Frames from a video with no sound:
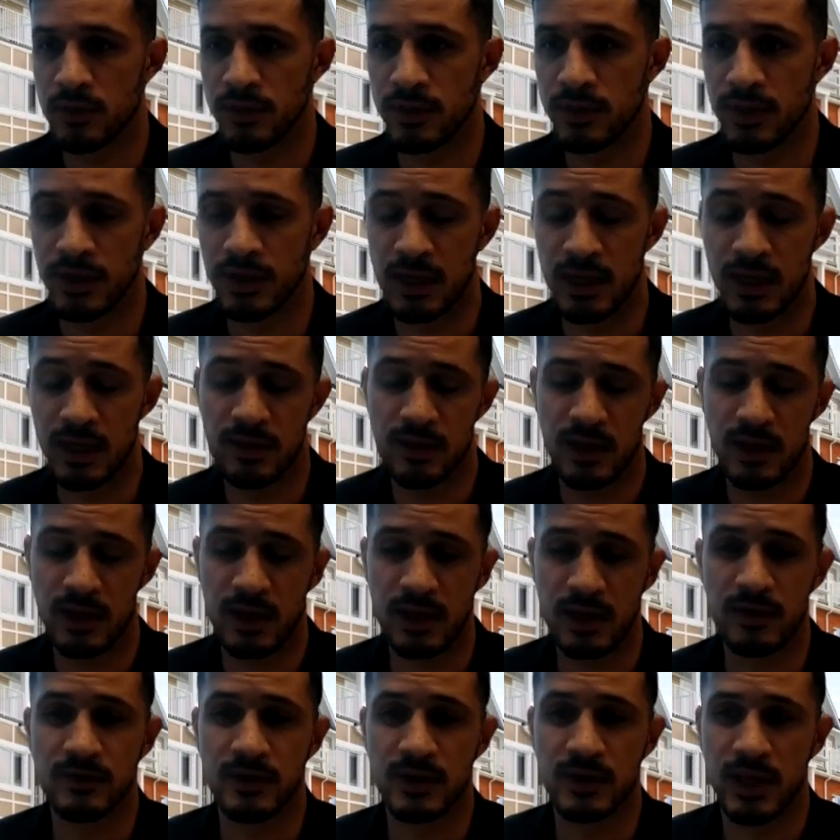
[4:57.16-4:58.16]
the key thing
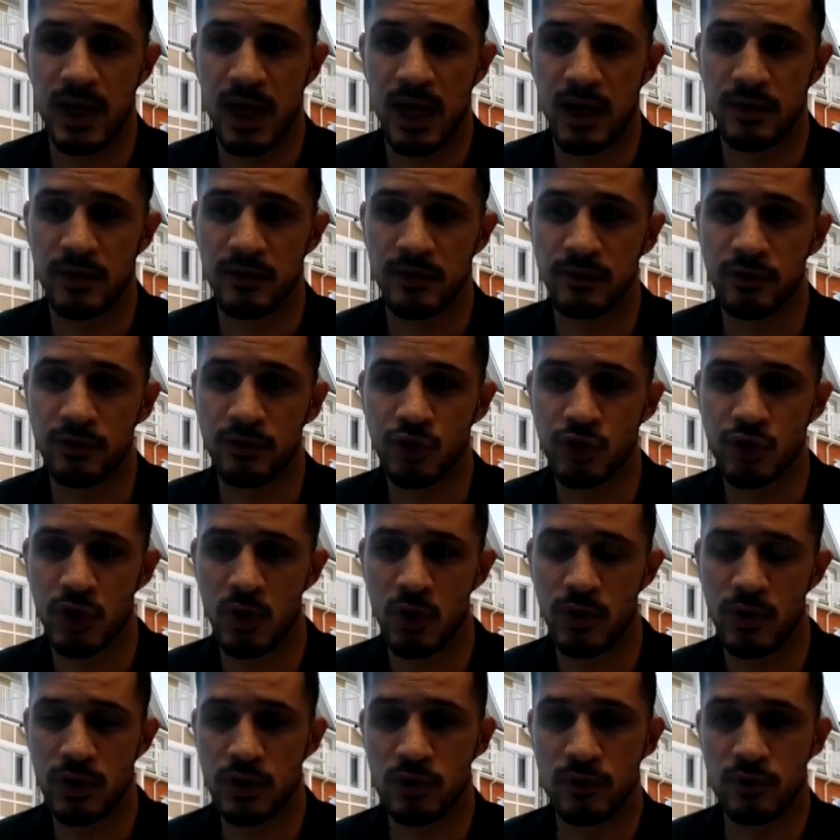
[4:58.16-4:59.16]
is, again, to
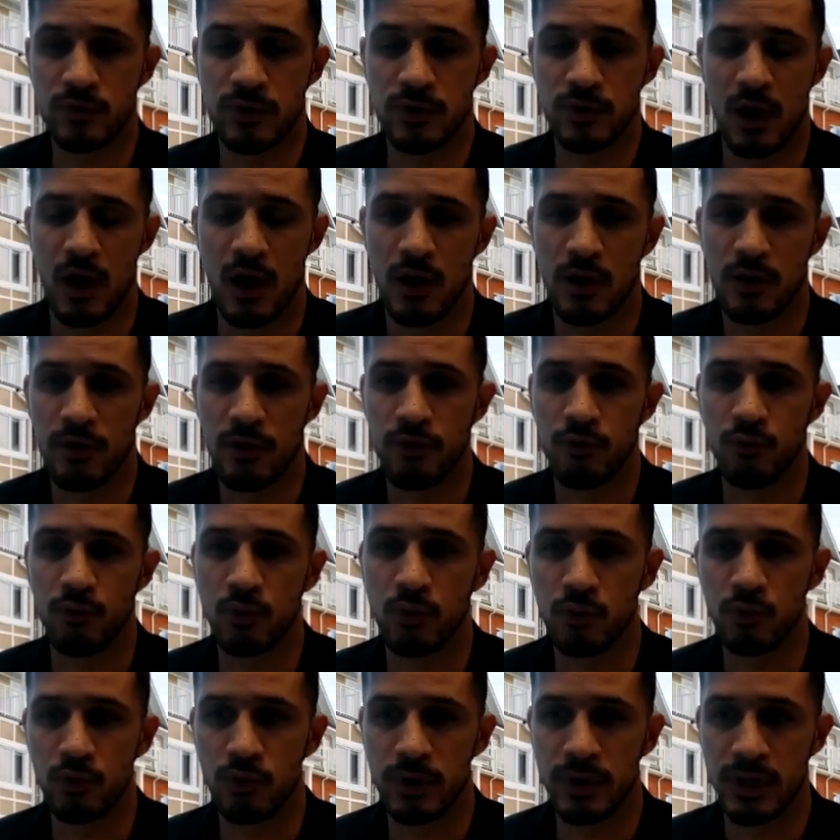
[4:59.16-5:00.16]
show that you've gone
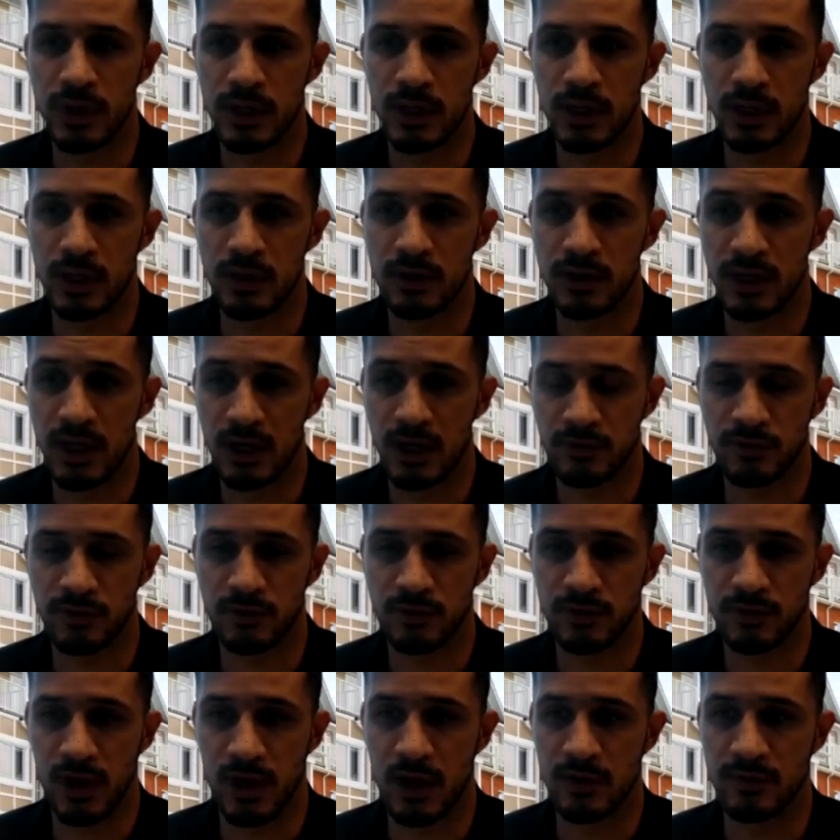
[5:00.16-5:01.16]
through the
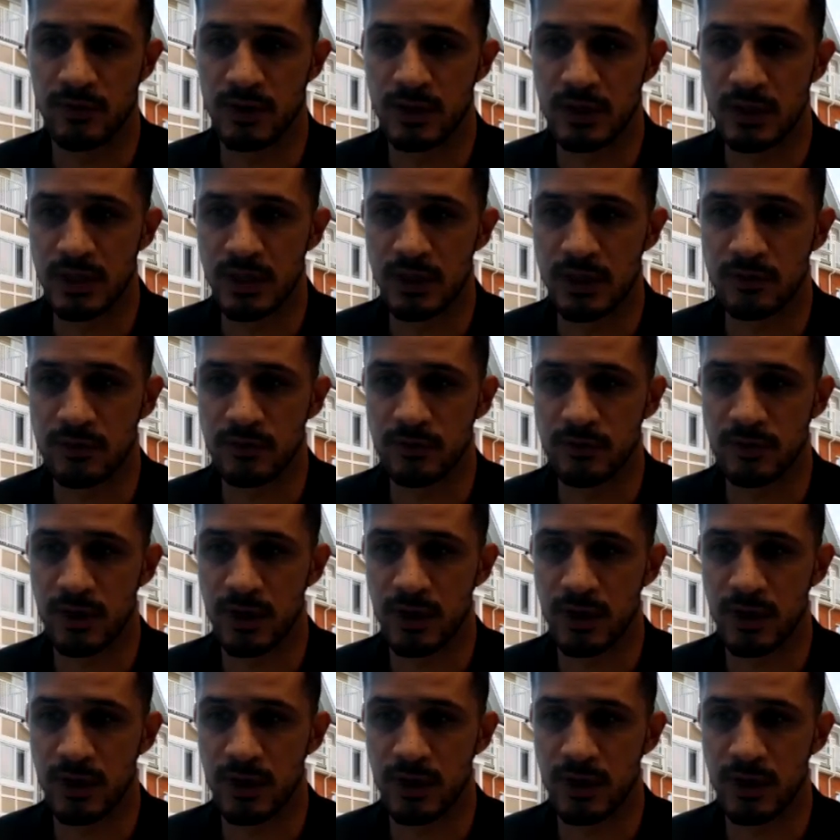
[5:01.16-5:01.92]
exercise at least,